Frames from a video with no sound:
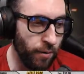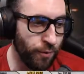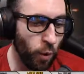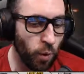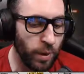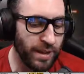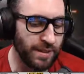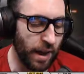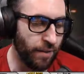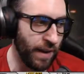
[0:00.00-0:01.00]
4 weeks
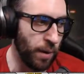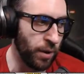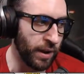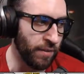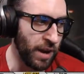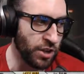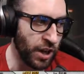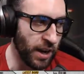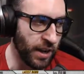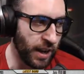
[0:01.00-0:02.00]
out if I were to give an
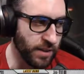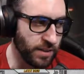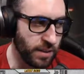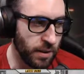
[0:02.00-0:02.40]
educated guess.